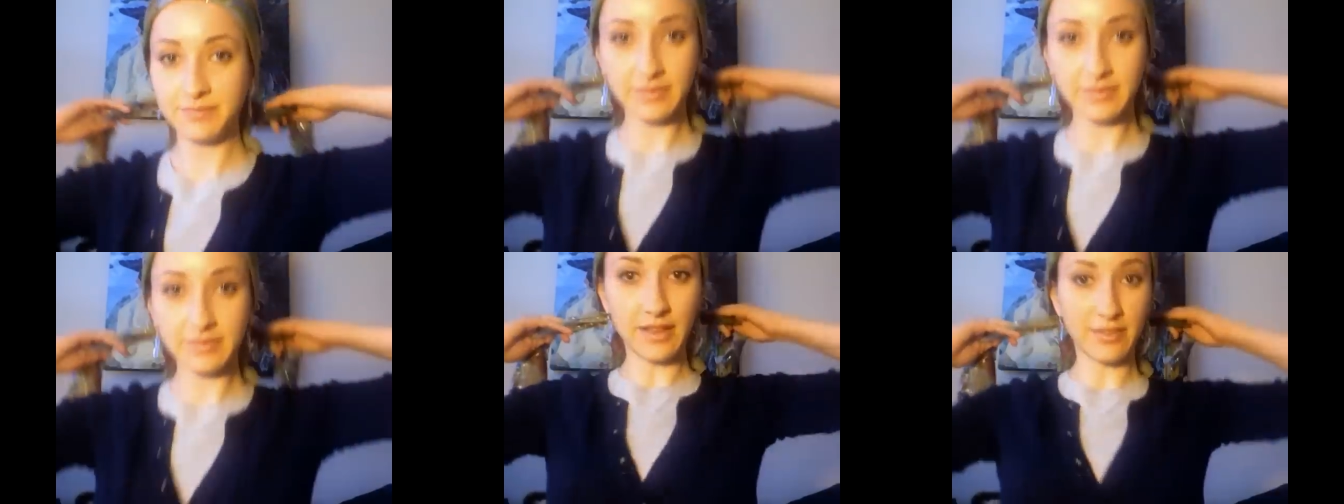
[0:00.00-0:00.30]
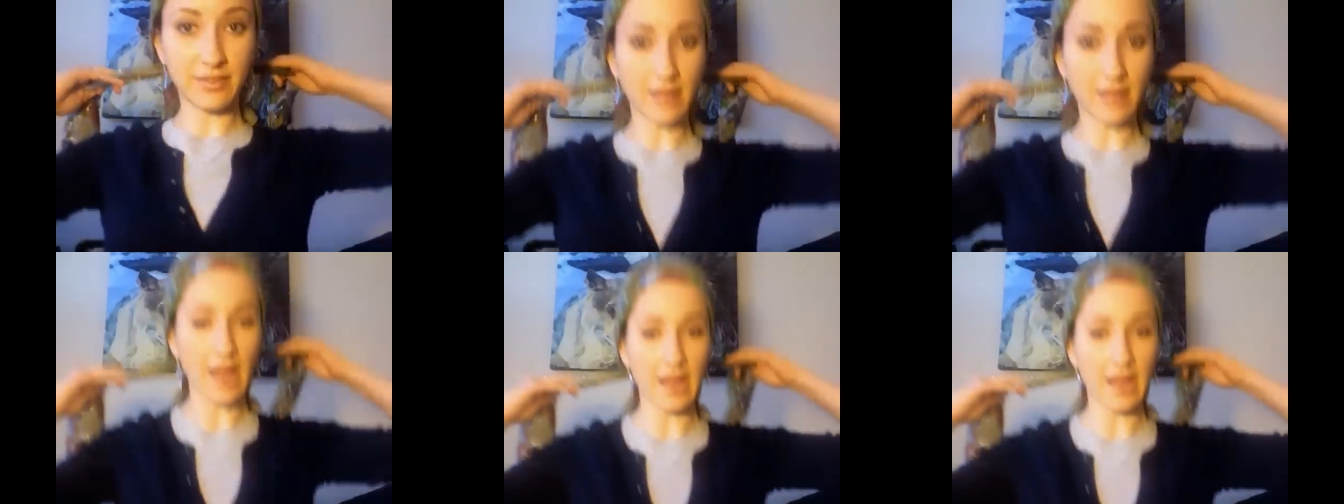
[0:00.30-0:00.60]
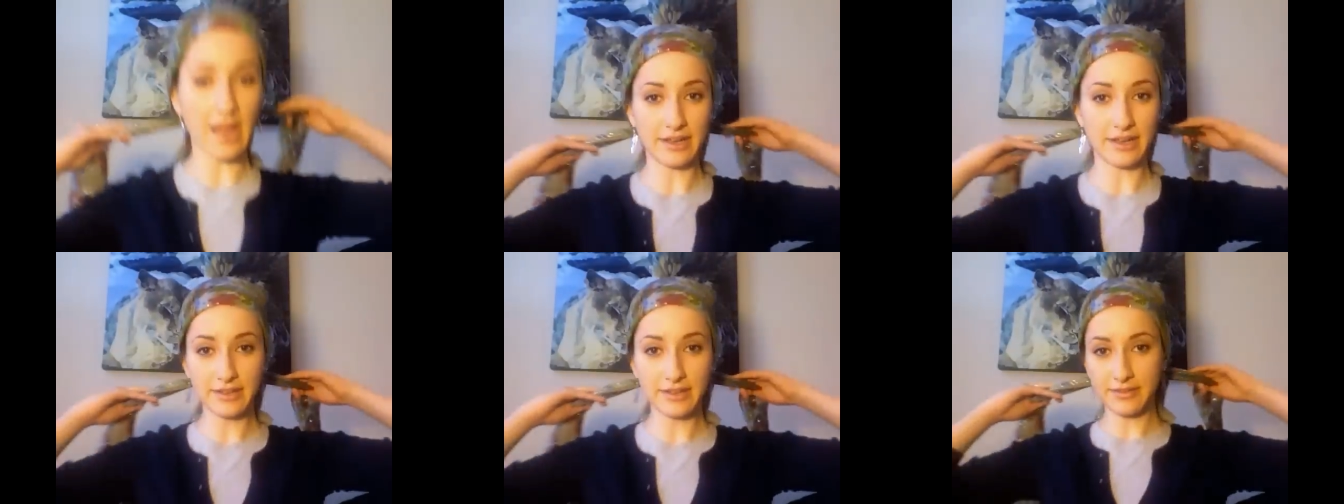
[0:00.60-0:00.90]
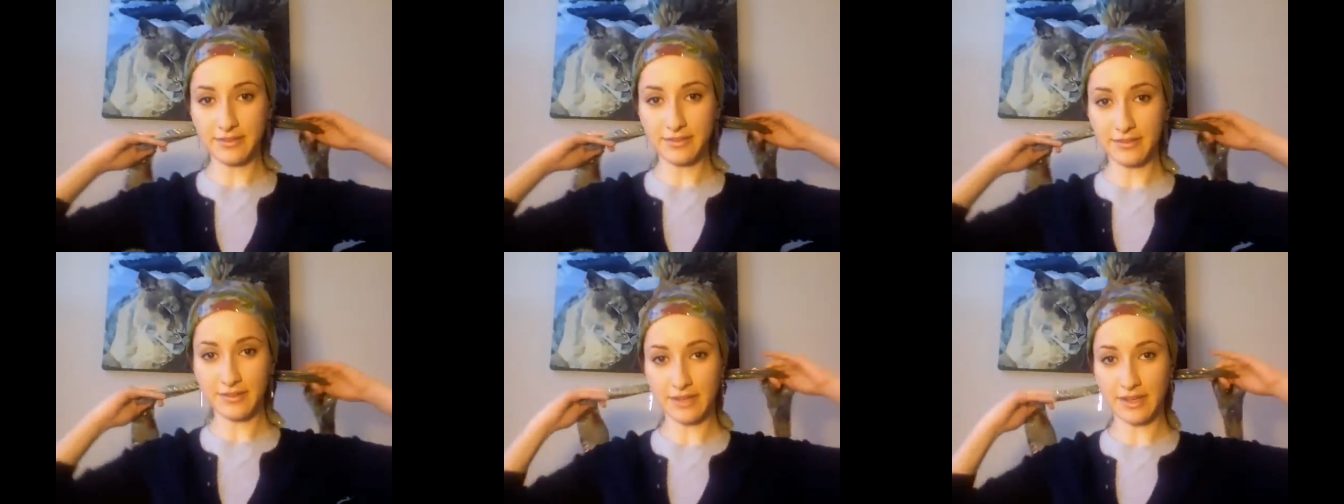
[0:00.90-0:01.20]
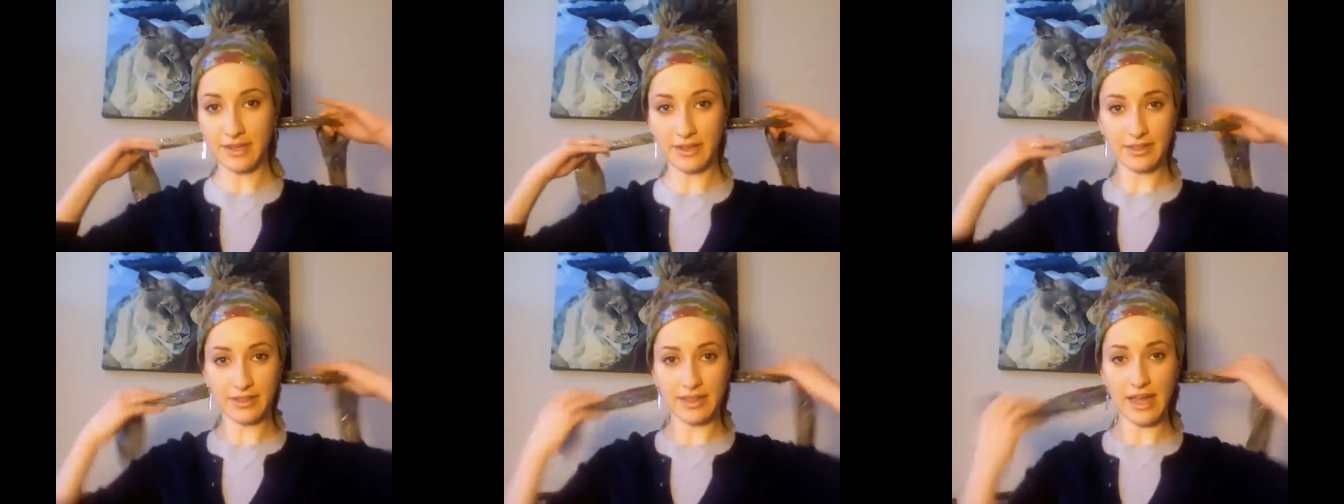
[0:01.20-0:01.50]
and tie it
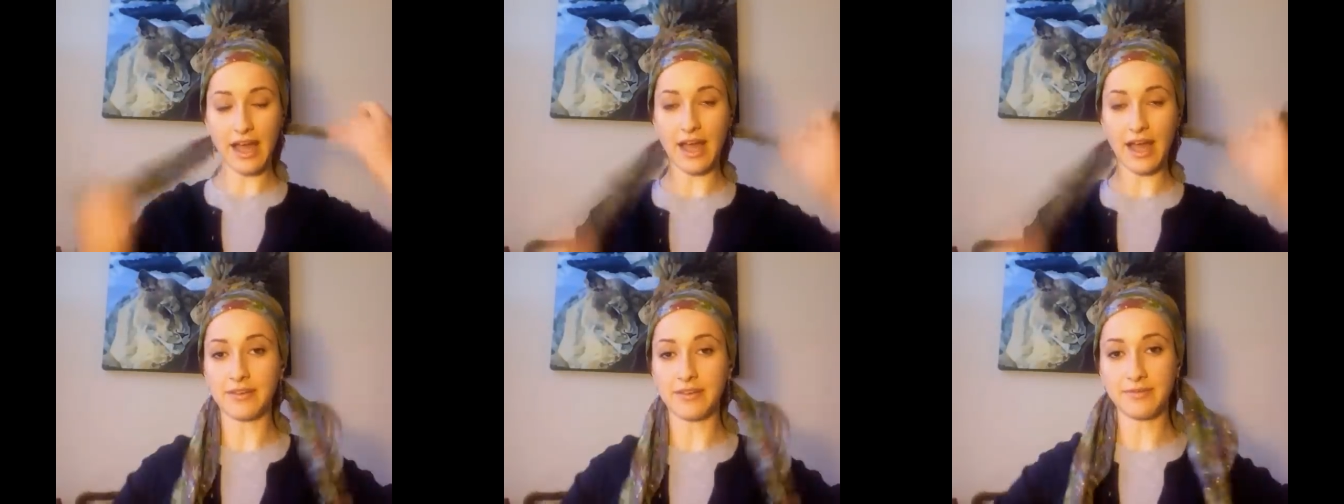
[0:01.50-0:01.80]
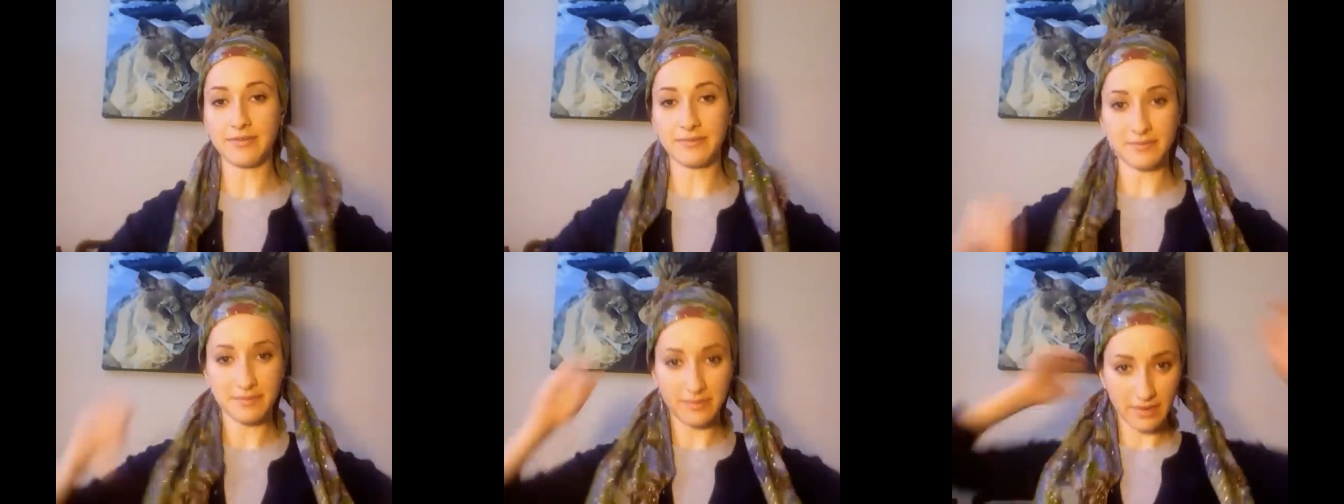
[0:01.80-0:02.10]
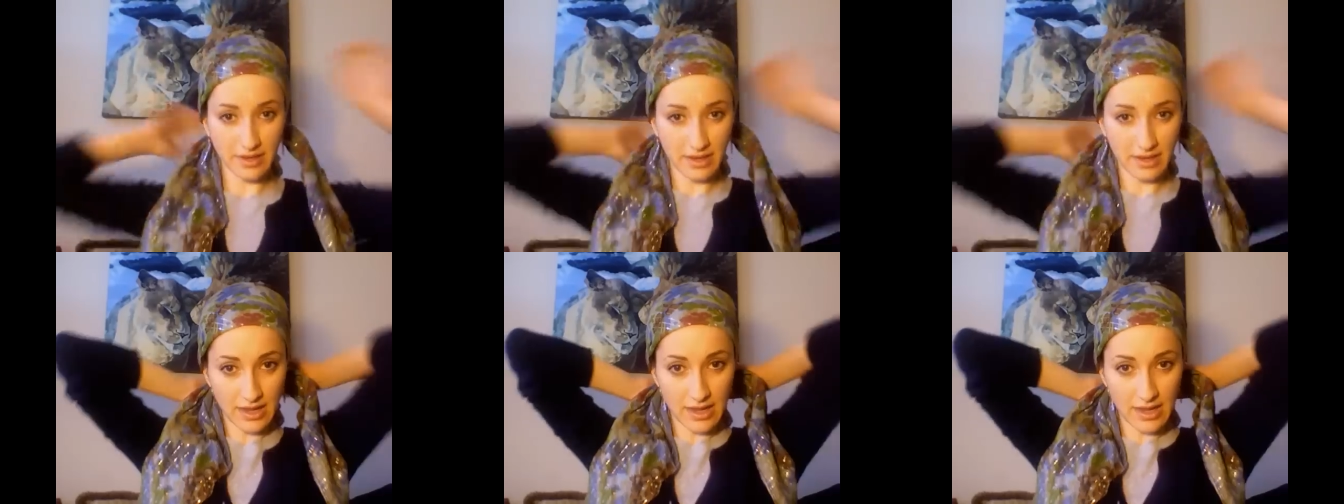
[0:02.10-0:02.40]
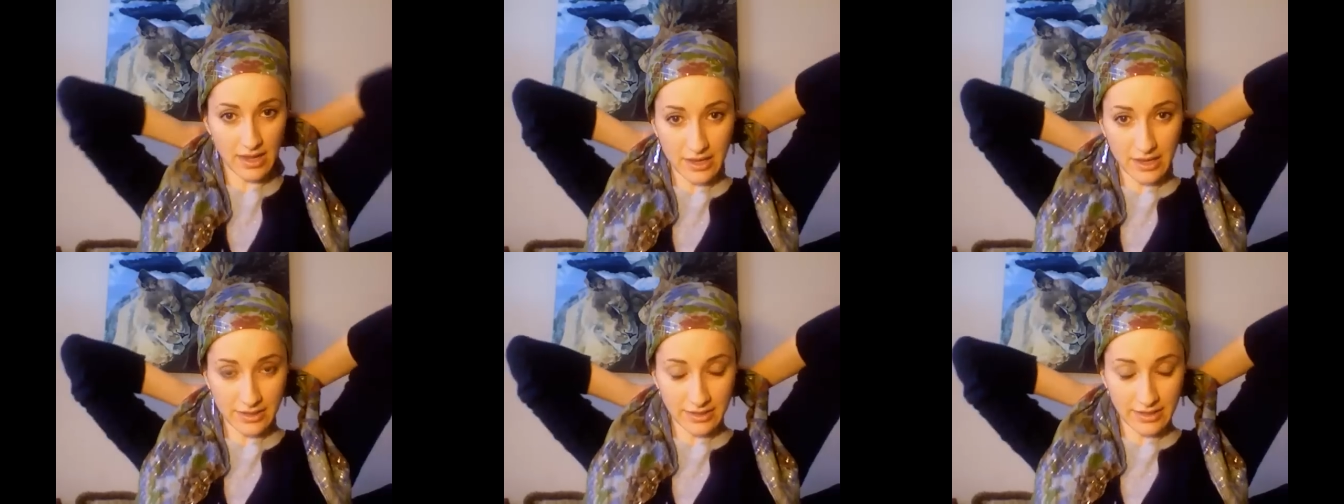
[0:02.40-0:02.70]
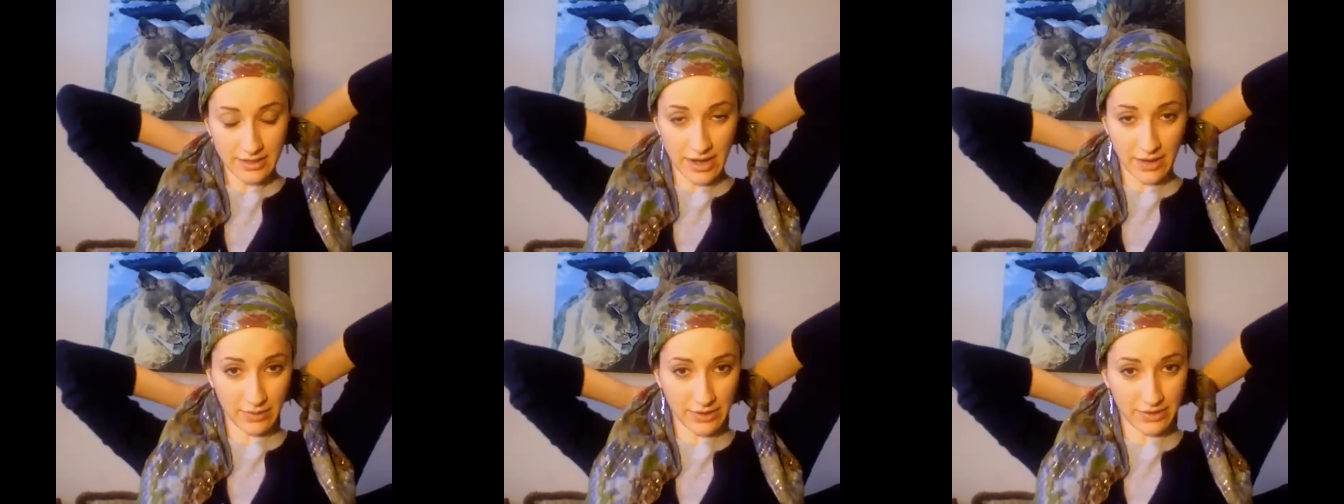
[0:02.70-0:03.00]
like that.
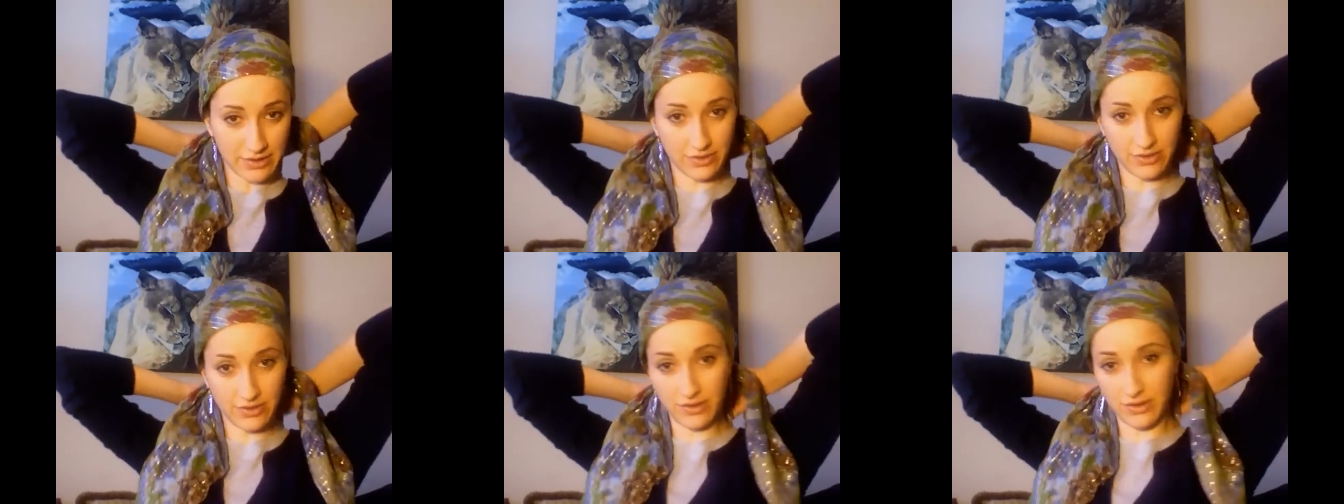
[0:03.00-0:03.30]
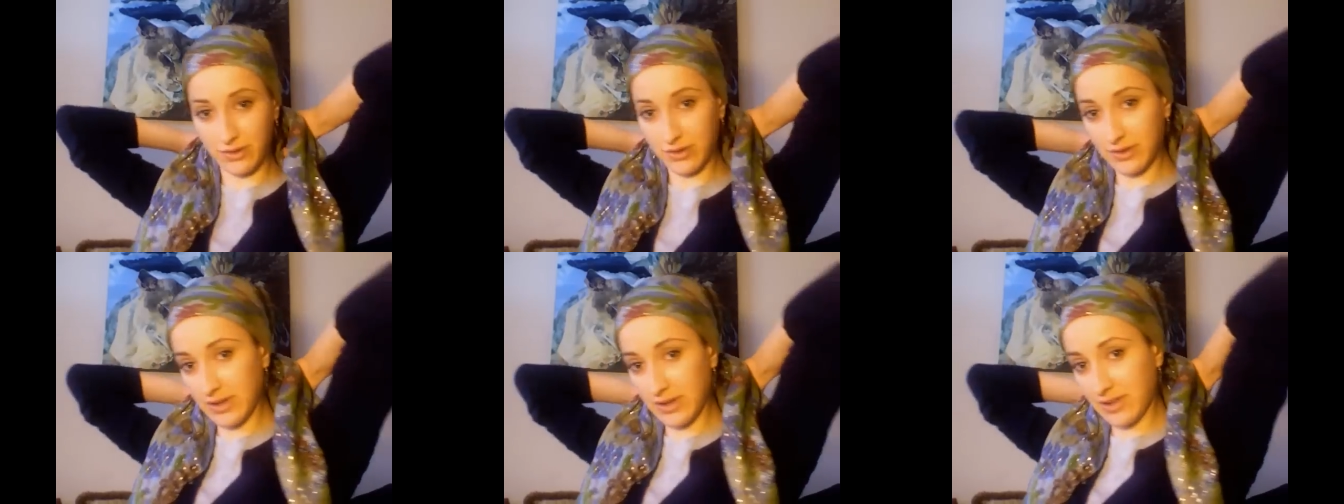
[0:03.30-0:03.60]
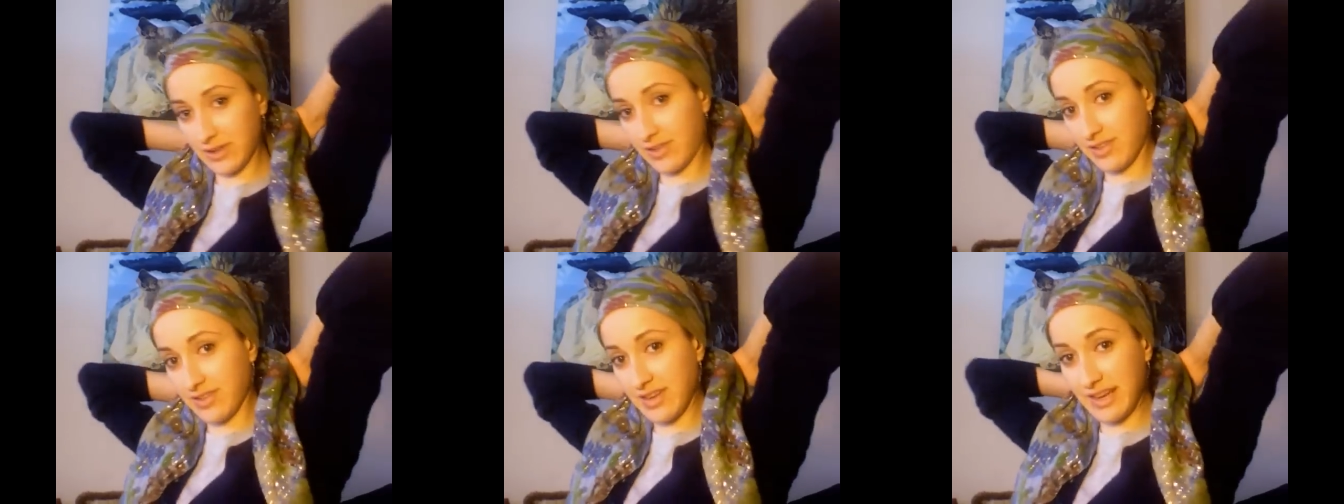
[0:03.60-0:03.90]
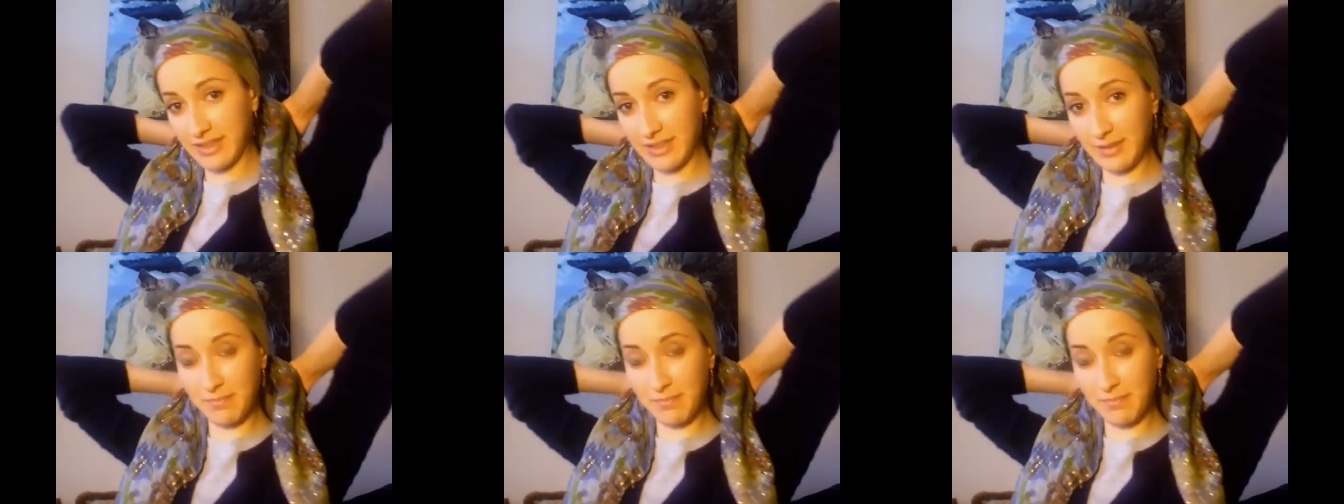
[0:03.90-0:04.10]
Now what you do is you take